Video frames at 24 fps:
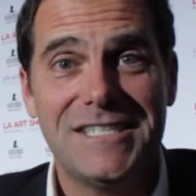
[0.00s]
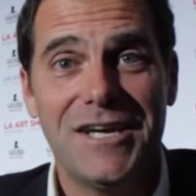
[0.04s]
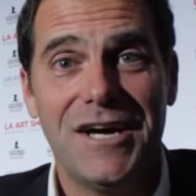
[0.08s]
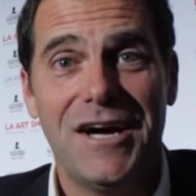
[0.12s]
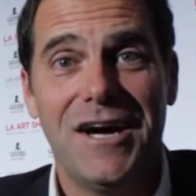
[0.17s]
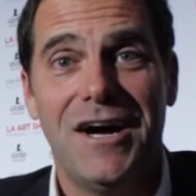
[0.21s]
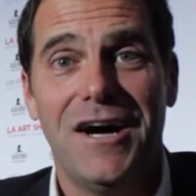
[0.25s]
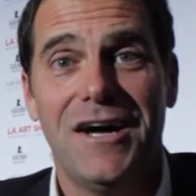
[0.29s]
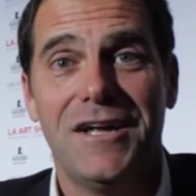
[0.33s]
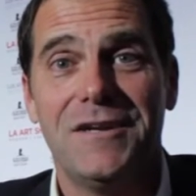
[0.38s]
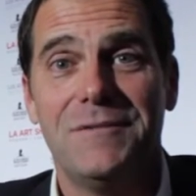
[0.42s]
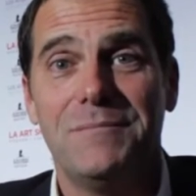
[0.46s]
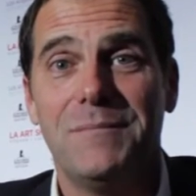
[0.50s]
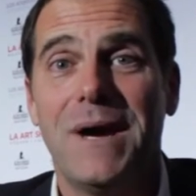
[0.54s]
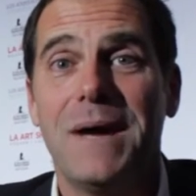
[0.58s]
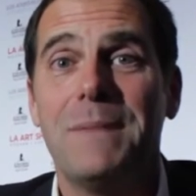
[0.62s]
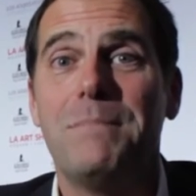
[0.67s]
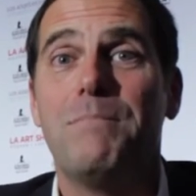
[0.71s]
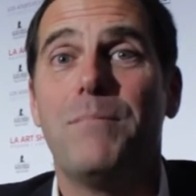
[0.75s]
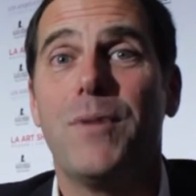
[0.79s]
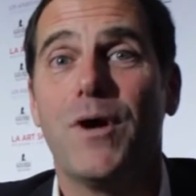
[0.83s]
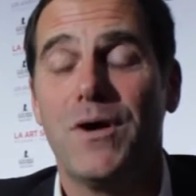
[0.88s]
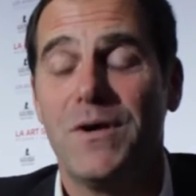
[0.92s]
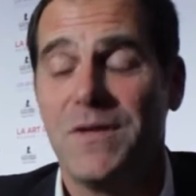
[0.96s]
on my
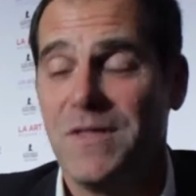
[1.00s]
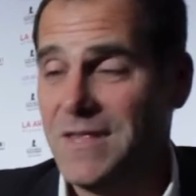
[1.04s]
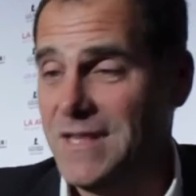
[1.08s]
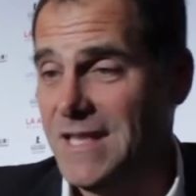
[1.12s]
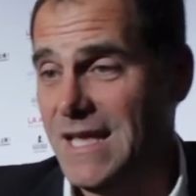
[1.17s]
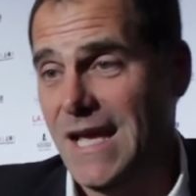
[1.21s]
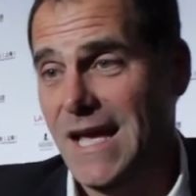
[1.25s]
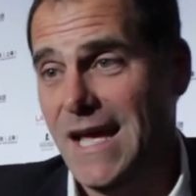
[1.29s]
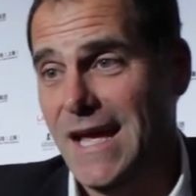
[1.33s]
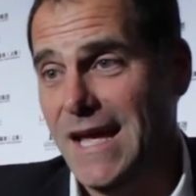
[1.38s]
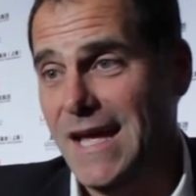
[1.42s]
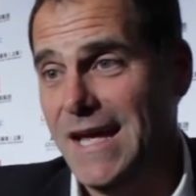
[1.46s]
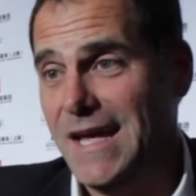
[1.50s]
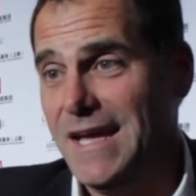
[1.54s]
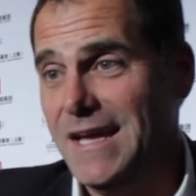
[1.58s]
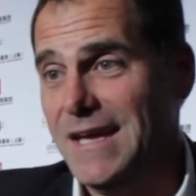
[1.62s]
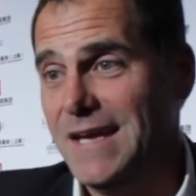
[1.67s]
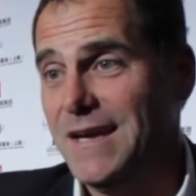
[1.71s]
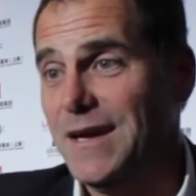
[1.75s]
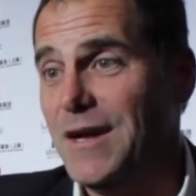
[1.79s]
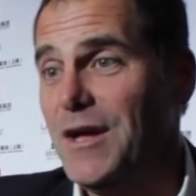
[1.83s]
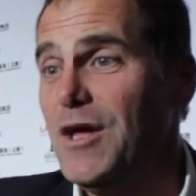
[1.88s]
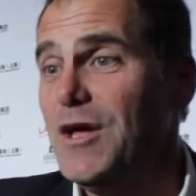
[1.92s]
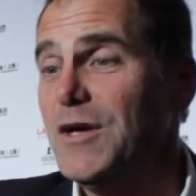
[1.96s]
birthday.
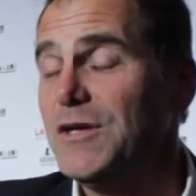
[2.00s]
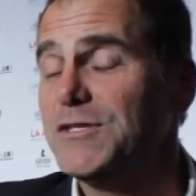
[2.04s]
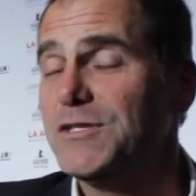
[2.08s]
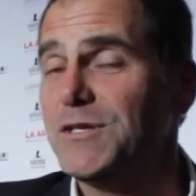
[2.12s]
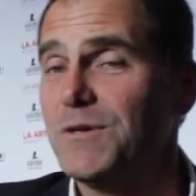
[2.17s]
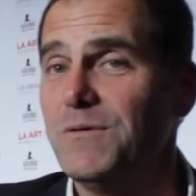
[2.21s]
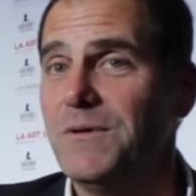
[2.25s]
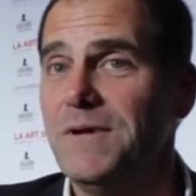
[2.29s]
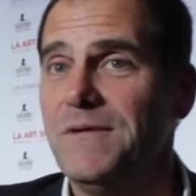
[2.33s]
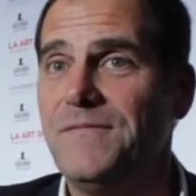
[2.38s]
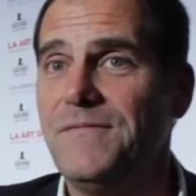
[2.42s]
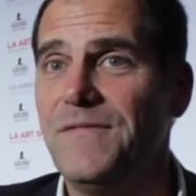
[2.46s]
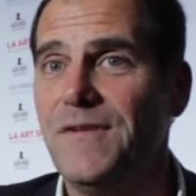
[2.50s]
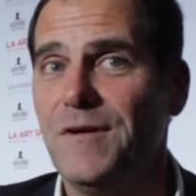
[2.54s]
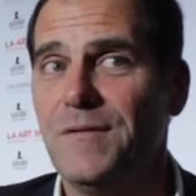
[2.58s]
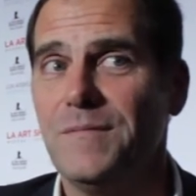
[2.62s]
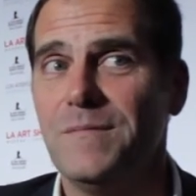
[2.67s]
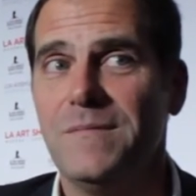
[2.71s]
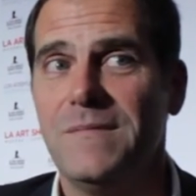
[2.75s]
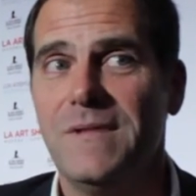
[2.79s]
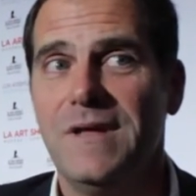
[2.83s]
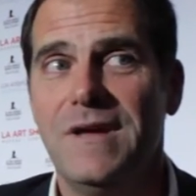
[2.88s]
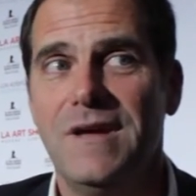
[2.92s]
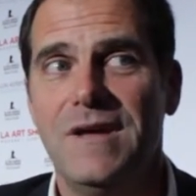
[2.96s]
So we
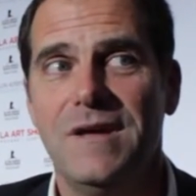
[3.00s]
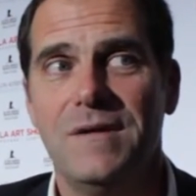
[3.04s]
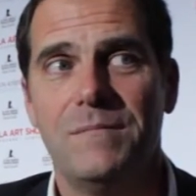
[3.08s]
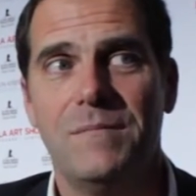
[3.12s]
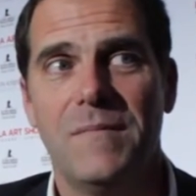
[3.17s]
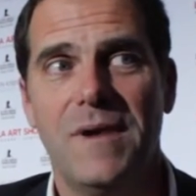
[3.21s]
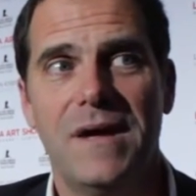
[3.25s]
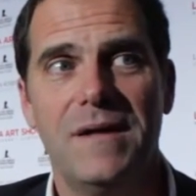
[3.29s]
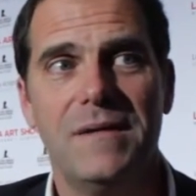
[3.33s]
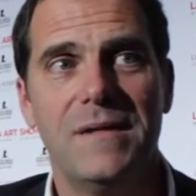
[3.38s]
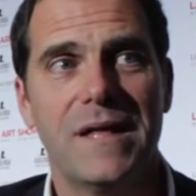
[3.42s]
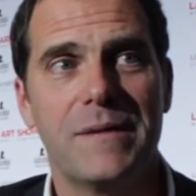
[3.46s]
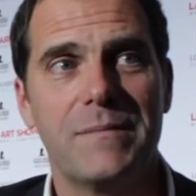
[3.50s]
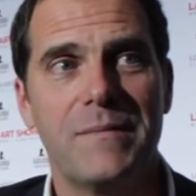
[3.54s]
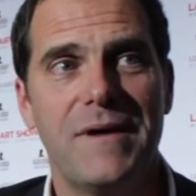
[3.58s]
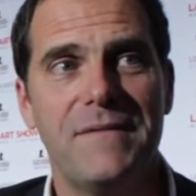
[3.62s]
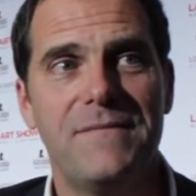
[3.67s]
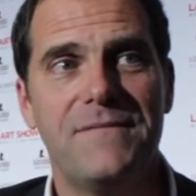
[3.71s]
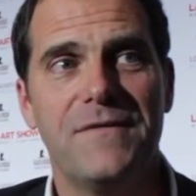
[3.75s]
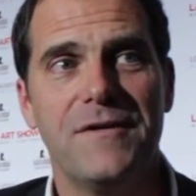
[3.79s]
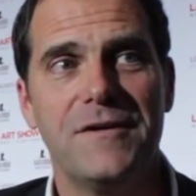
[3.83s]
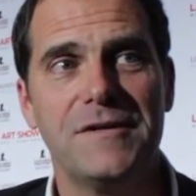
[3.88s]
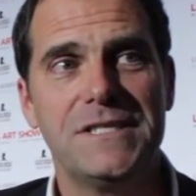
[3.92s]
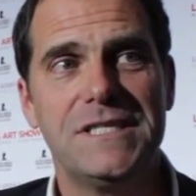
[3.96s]
filmed my like my
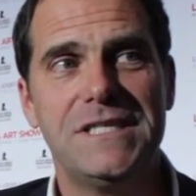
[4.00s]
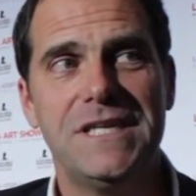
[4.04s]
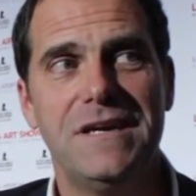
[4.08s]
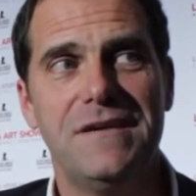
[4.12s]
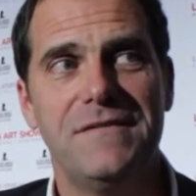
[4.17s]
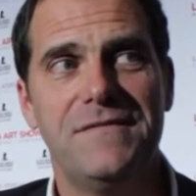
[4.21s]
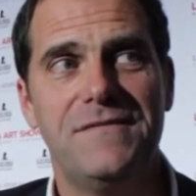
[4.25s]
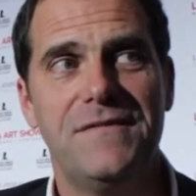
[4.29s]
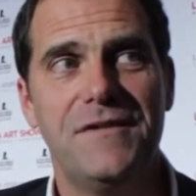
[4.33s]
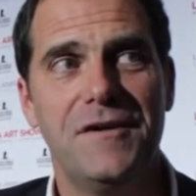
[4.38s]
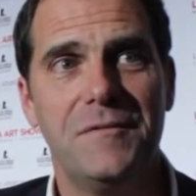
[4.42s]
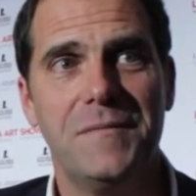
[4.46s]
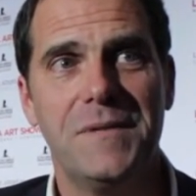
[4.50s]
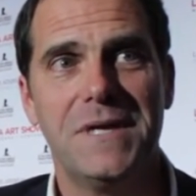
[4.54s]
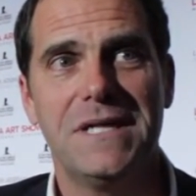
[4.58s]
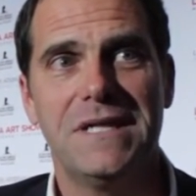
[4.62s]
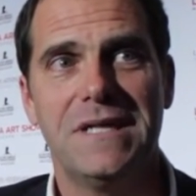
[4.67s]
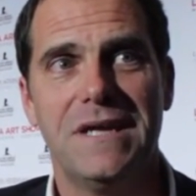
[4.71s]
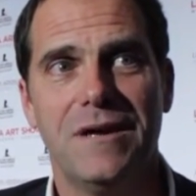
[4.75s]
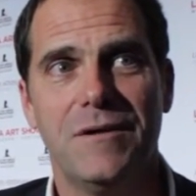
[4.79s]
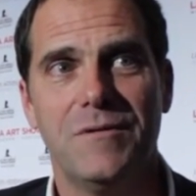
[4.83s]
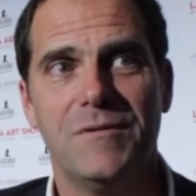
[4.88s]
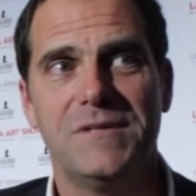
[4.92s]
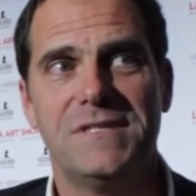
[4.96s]
first day of filming
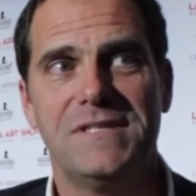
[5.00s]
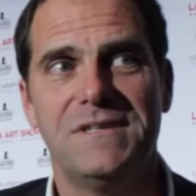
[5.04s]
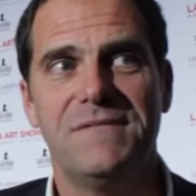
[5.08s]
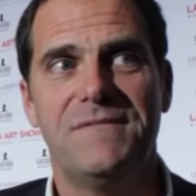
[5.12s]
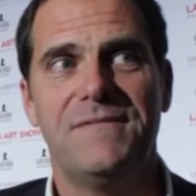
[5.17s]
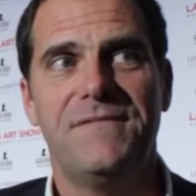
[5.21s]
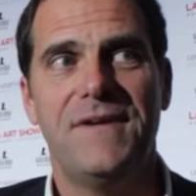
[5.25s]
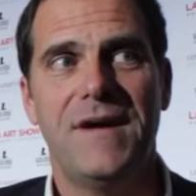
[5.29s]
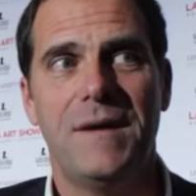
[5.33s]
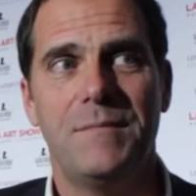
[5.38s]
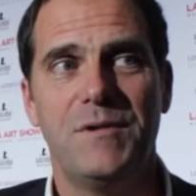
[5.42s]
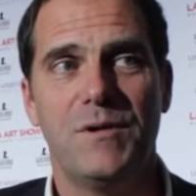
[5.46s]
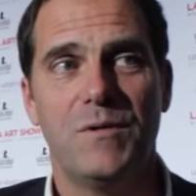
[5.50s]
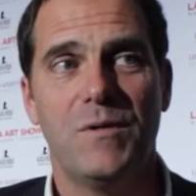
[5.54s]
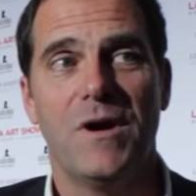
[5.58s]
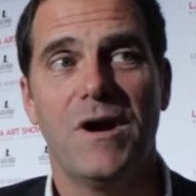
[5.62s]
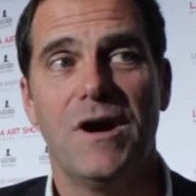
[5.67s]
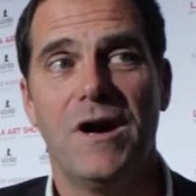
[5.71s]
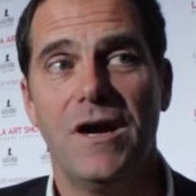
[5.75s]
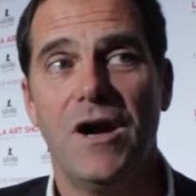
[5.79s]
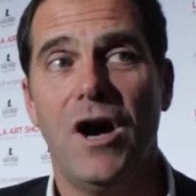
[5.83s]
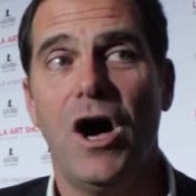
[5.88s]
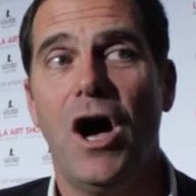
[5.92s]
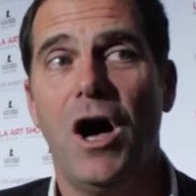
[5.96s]
there was in
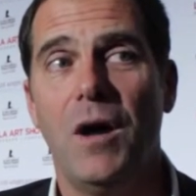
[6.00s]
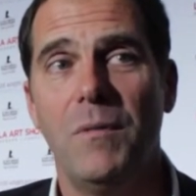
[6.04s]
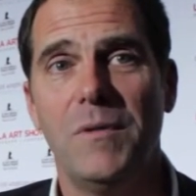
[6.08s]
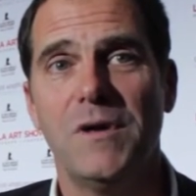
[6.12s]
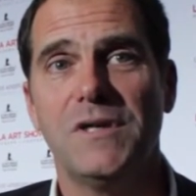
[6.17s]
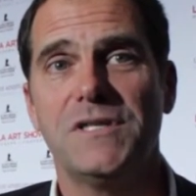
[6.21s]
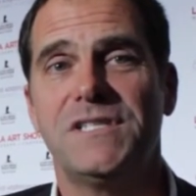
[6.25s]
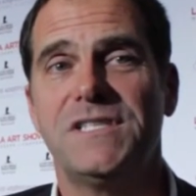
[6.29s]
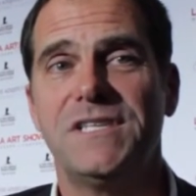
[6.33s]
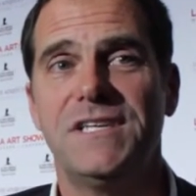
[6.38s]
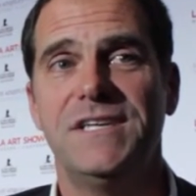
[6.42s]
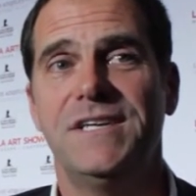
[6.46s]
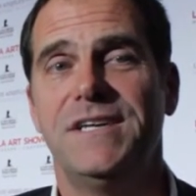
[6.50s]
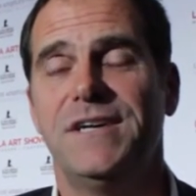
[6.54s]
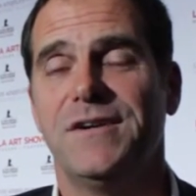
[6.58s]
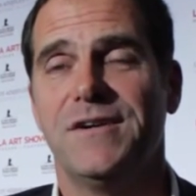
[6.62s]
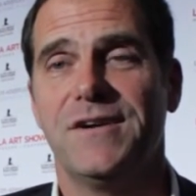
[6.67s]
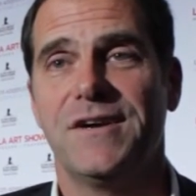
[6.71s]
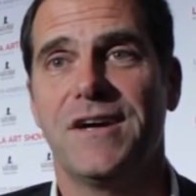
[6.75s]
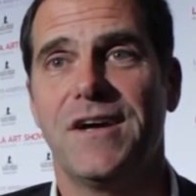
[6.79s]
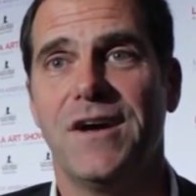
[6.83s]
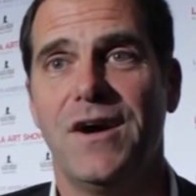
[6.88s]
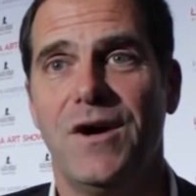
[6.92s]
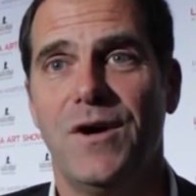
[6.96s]
February, almost a
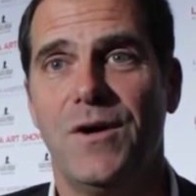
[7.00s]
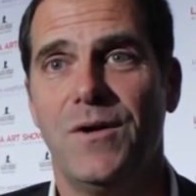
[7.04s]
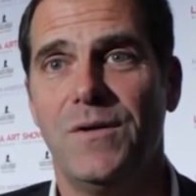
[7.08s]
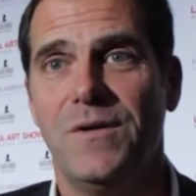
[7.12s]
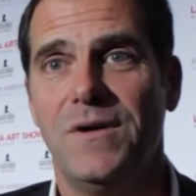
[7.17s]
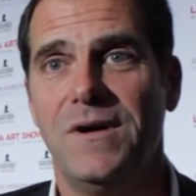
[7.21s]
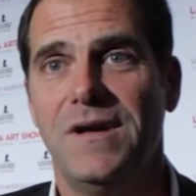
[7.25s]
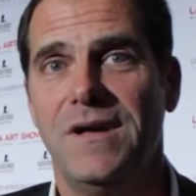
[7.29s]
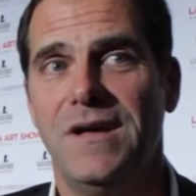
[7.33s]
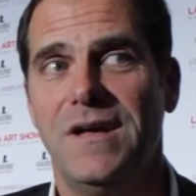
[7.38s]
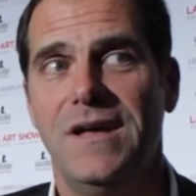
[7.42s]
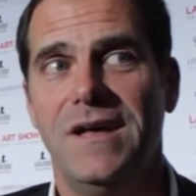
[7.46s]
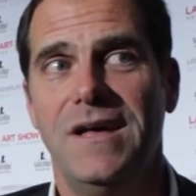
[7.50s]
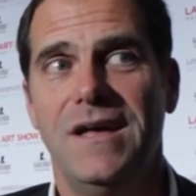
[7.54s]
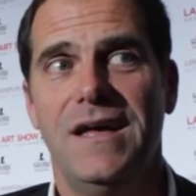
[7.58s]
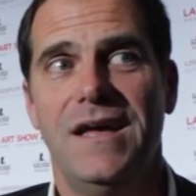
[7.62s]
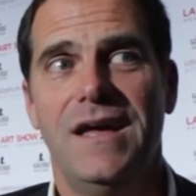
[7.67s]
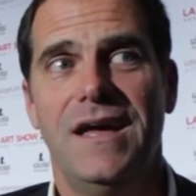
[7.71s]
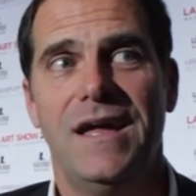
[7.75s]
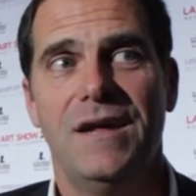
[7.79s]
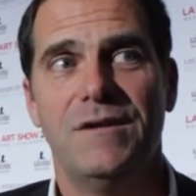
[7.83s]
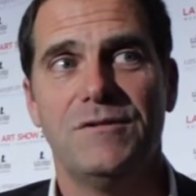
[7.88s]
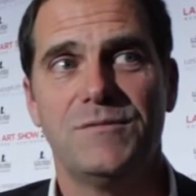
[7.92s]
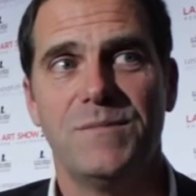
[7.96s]
year ago.
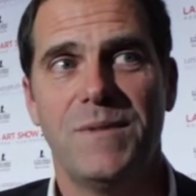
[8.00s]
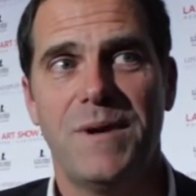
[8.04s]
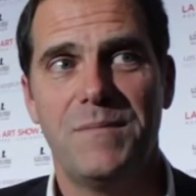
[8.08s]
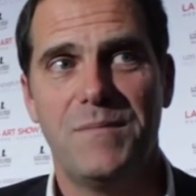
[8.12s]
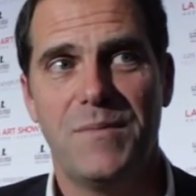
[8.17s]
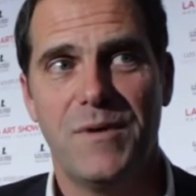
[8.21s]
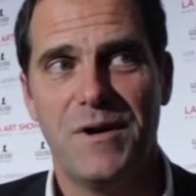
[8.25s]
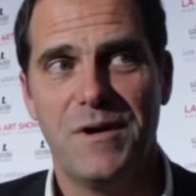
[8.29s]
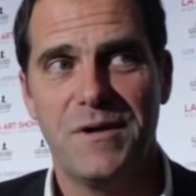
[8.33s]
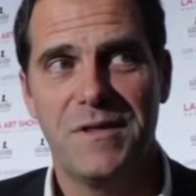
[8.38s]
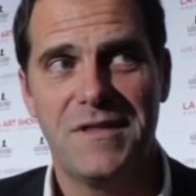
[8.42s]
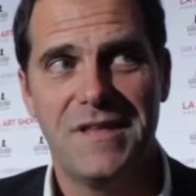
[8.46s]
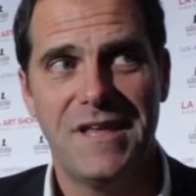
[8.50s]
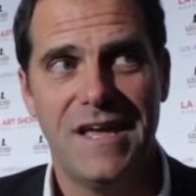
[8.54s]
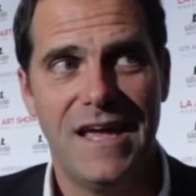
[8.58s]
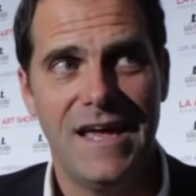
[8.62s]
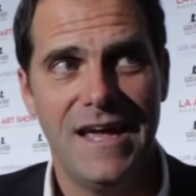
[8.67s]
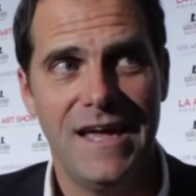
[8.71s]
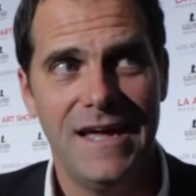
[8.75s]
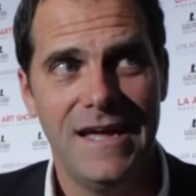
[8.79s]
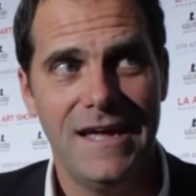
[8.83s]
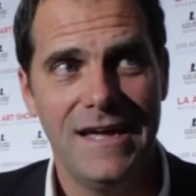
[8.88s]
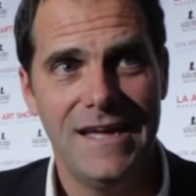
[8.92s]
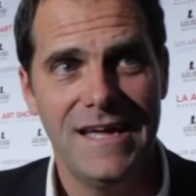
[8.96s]
It was my
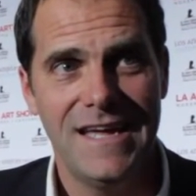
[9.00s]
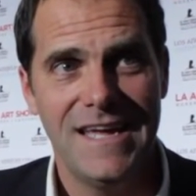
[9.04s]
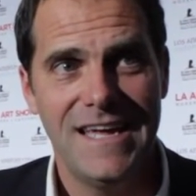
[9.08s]
birthday,